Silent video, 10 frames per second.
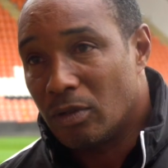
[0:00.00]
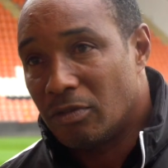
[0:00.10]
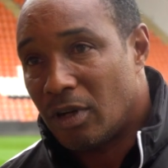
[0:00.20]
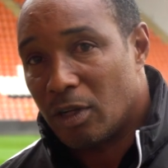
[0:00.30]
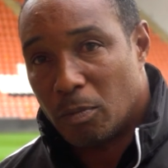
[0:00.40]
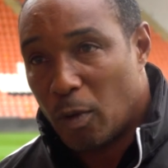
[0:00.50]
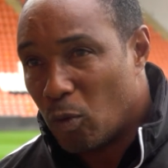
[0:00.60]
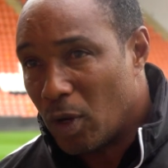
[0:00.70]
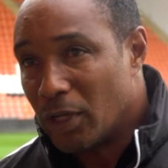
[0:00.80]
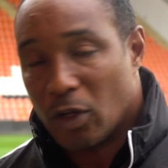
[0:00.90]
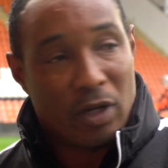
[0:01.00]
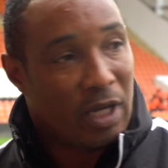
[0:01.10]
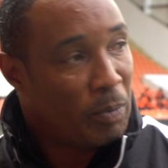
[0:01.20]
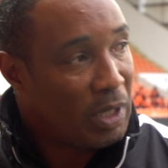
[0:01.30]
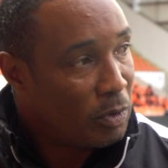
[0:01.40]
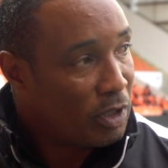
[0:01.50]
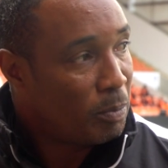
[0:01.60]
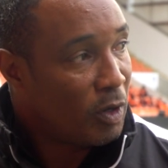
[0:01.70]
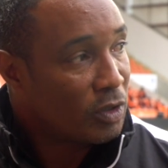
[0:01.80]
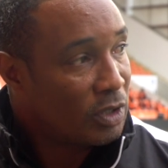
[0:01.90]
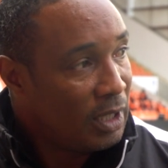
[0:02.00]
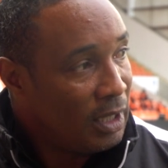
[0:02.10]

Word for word: final ball where we've got to get people in the box.